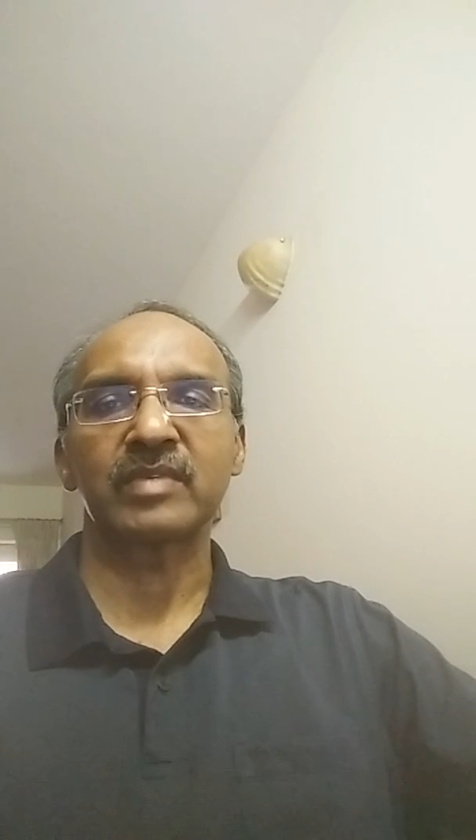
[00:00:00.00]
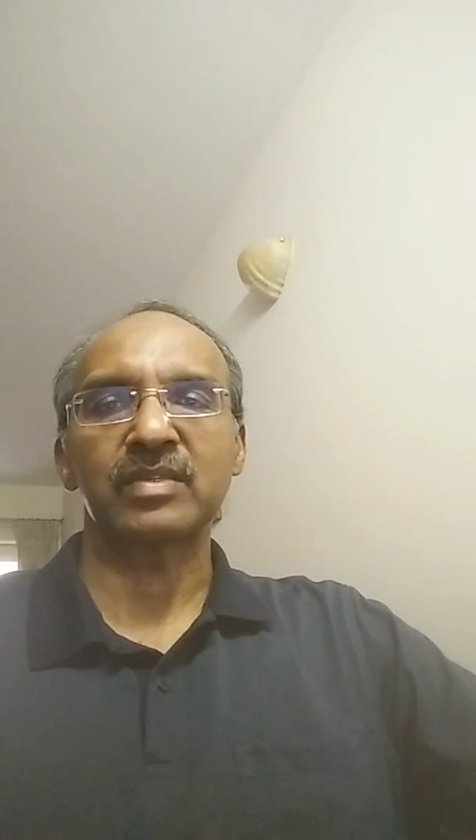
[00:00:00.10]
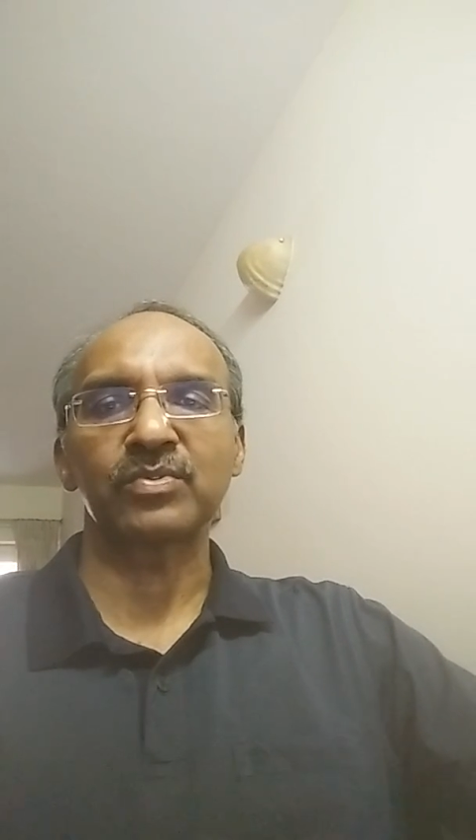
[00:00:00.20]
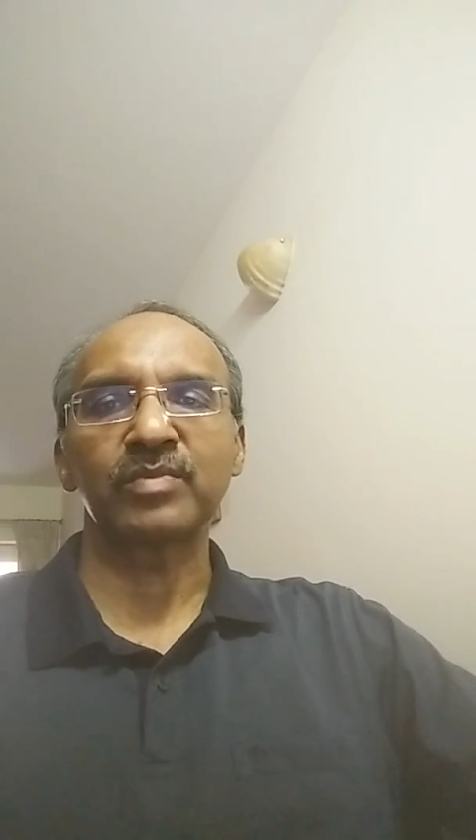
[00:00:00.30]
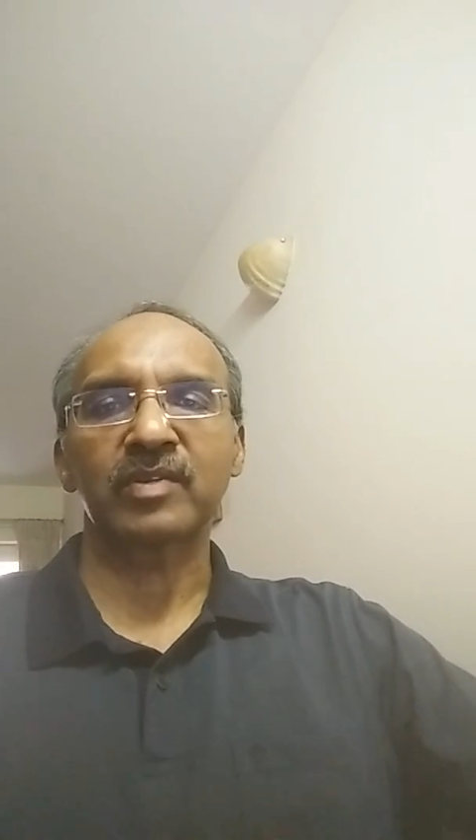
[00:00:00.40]
with
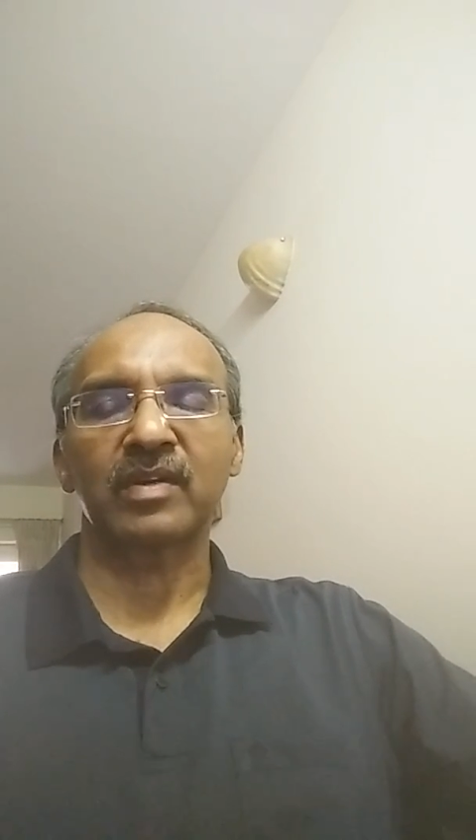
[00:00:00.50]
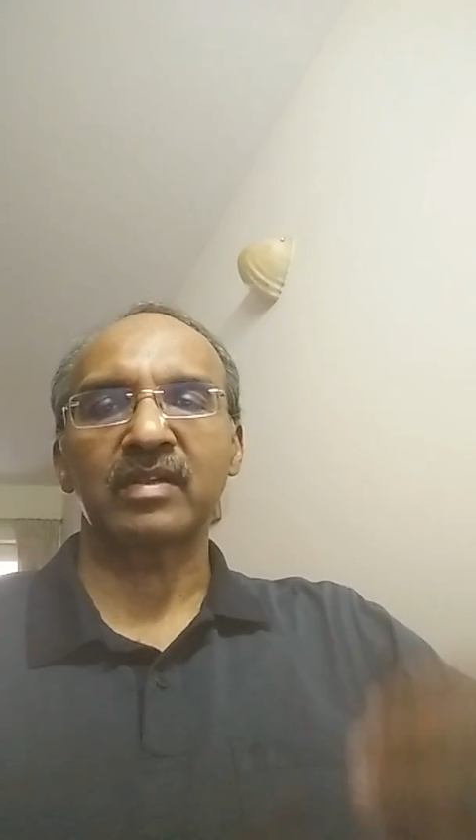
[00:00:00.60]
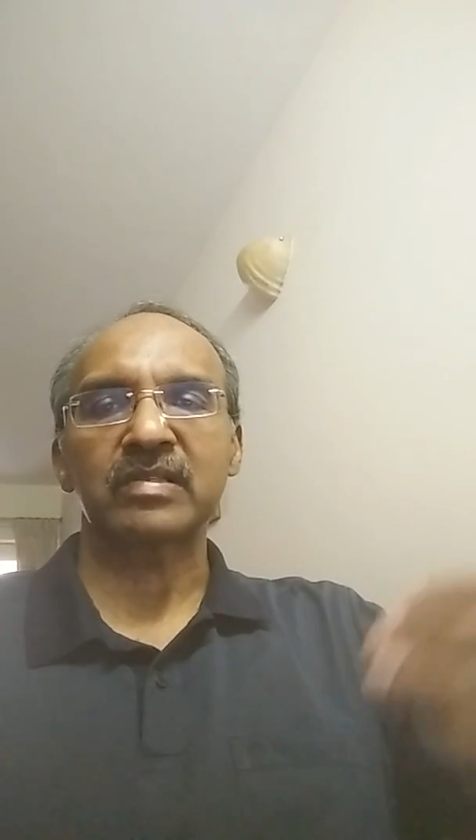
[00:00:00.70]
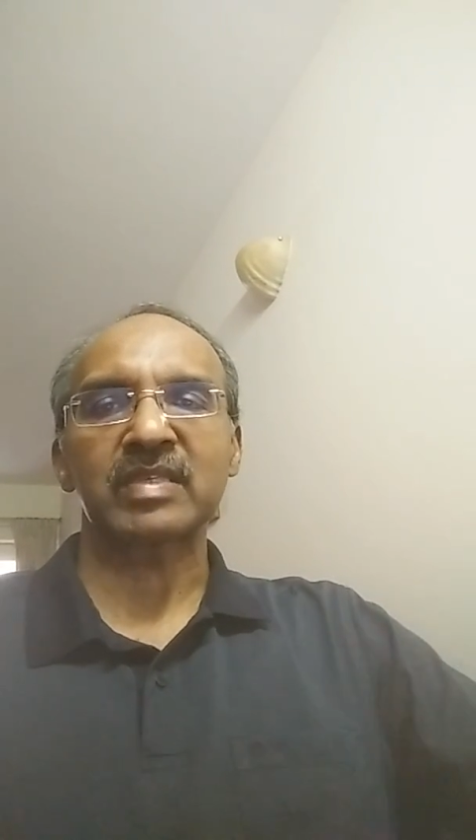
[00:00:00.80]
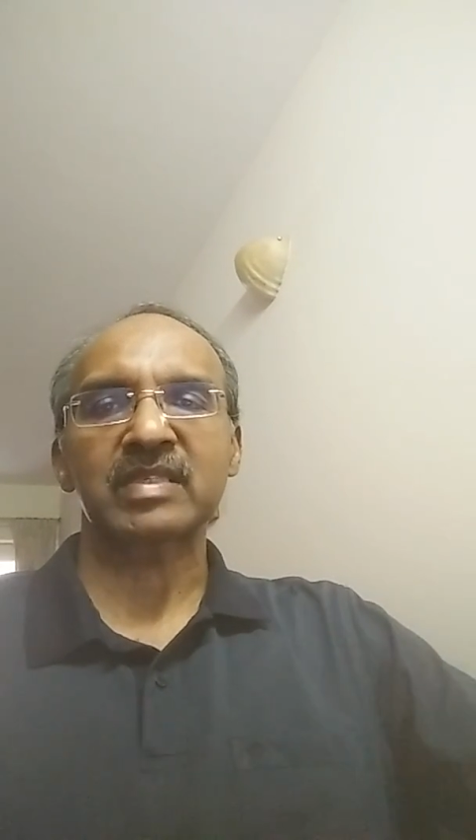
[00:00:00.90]
Zoom
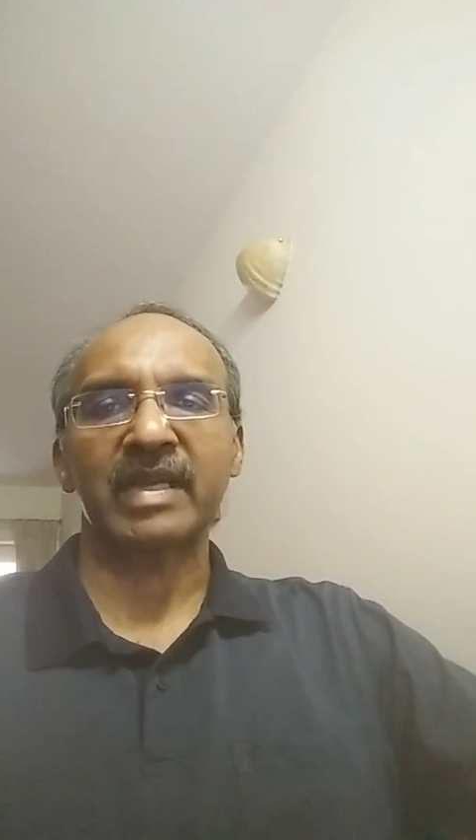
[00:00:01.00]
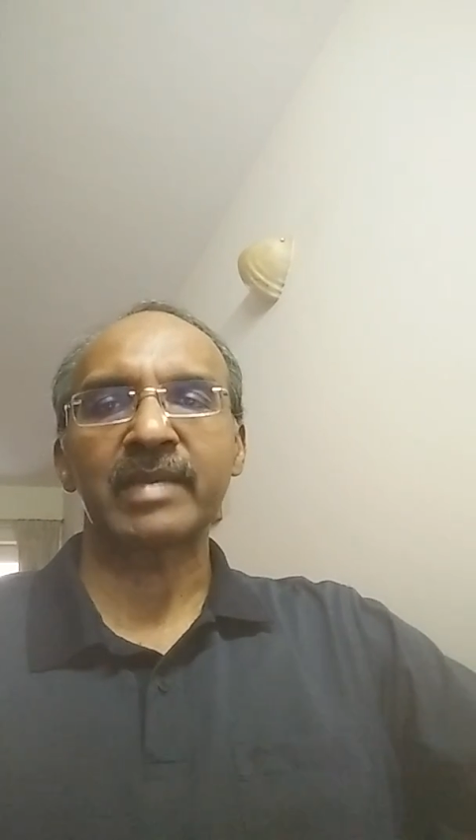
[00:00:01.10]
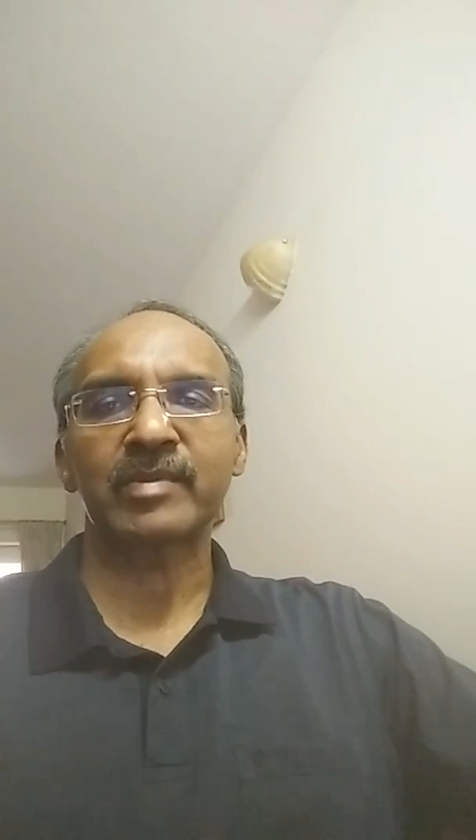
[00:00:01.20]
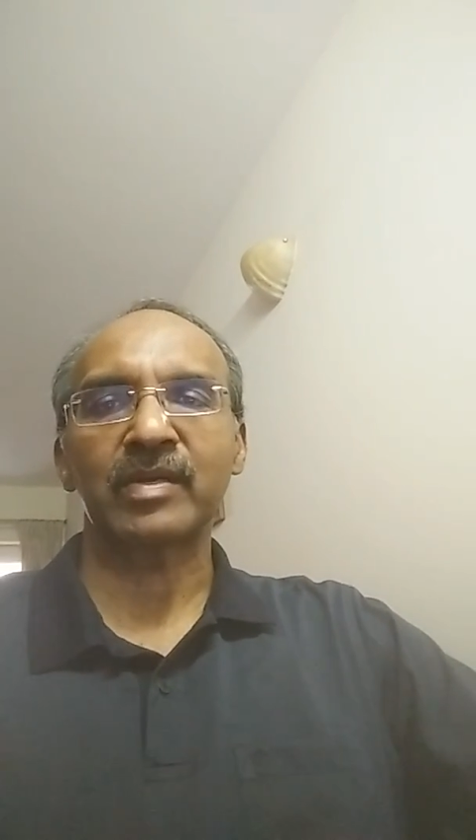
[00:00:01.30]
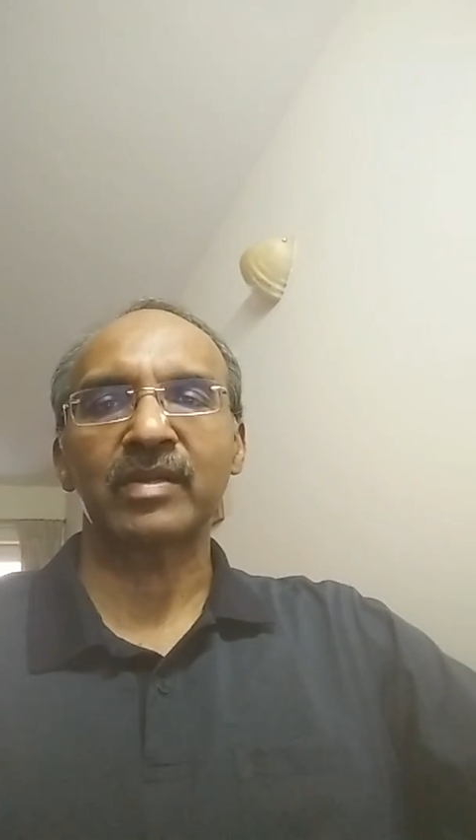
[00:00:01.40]
calls, with Skype